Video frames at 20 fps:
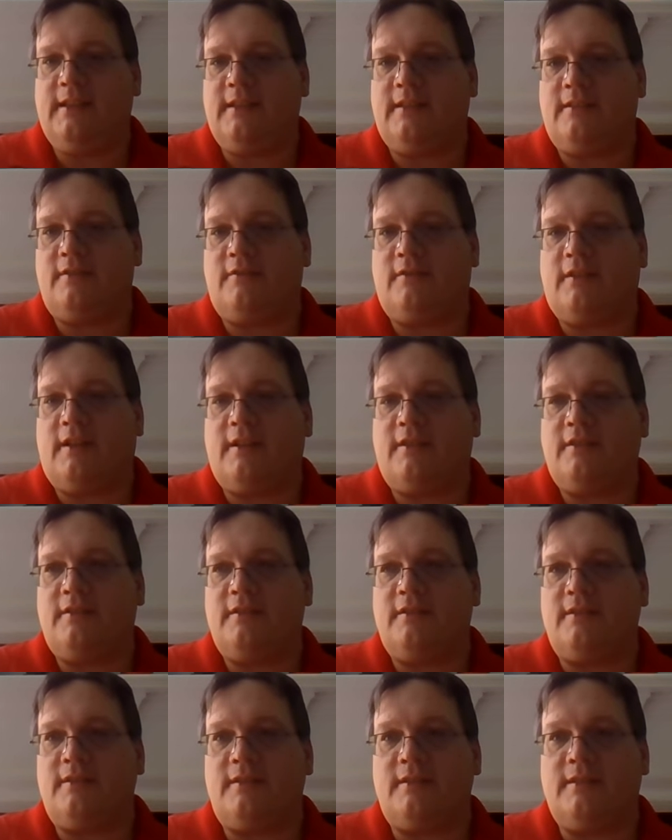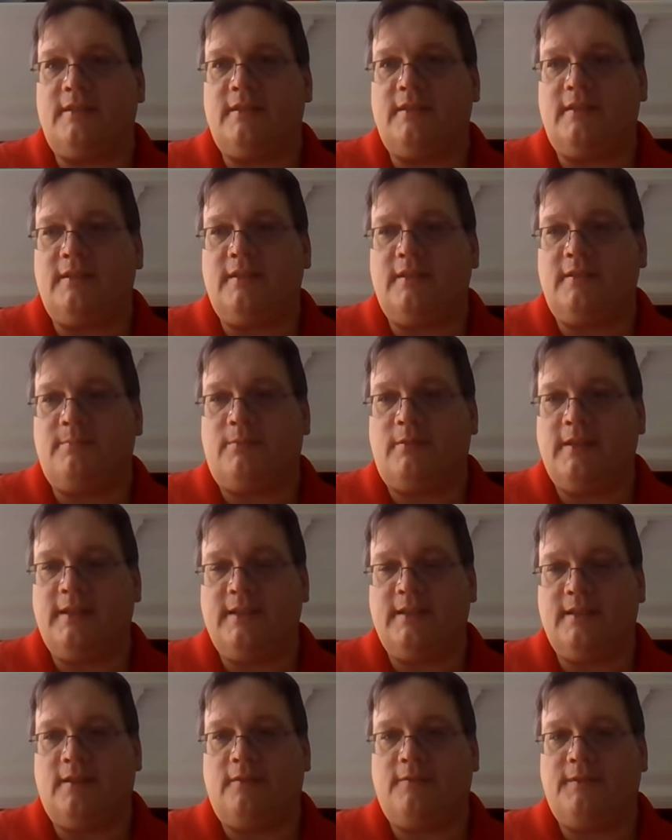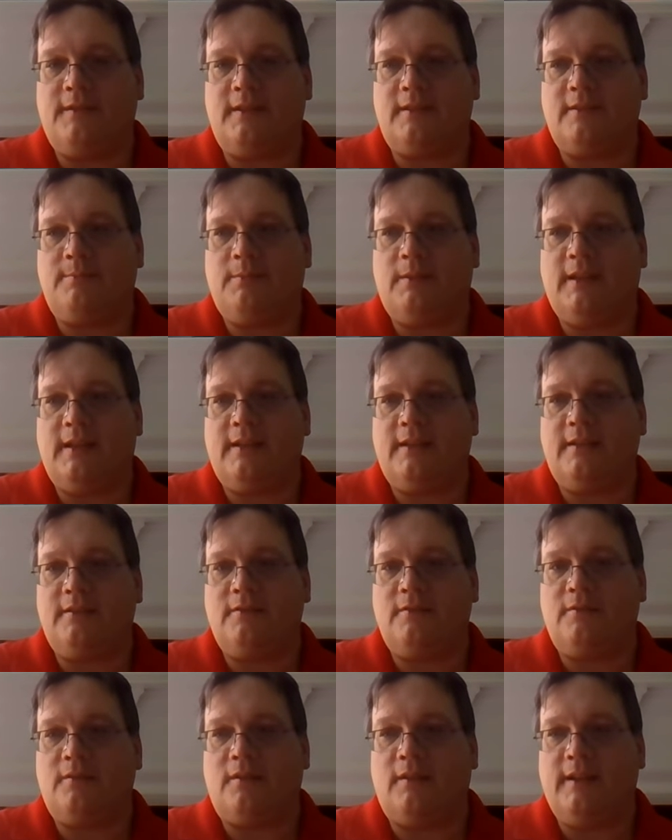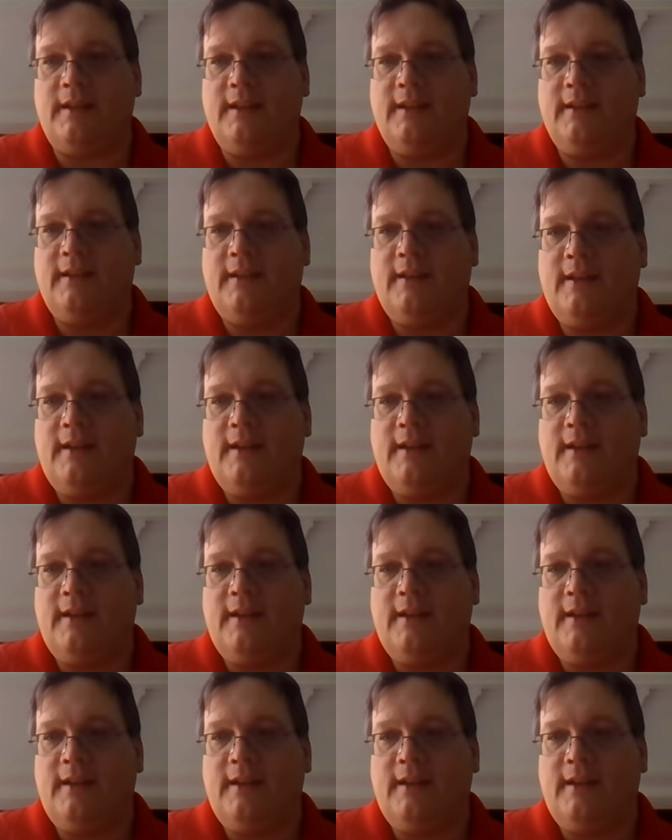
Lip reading: the instructions. It's pretty self-explanatory.